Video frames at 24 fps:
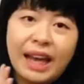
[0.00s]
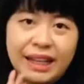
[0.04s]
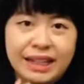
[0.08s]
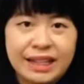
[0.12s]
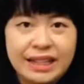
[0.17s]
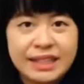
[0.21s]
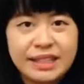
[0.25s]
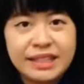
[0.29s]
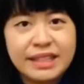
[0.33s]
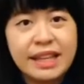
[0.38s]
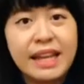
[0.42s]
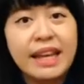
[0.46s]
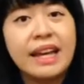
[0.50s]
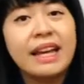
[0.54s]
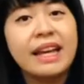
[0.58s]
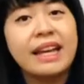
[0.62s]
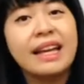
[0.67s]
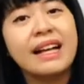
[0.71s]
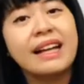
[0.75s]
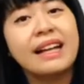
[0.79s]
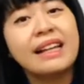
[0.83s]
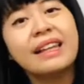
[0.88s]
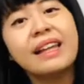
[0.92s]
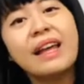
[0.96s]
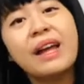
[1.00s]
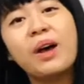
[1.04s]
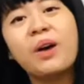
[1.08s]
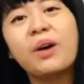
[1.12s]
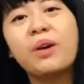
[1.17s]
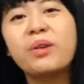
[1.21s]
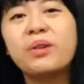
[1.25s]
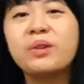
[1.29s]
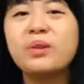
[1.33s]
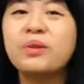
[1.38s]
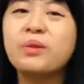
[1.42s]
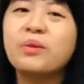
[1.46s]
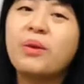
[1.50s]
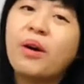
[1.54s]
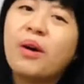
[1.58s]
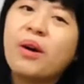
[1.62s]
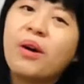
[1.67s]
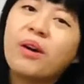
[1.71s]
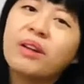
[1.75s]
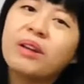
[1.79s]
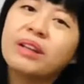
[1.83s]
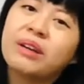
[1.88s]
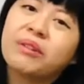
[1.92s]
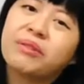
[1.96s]
Let's say hello to
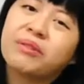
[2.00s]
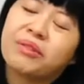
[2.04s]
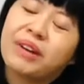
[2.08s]
all our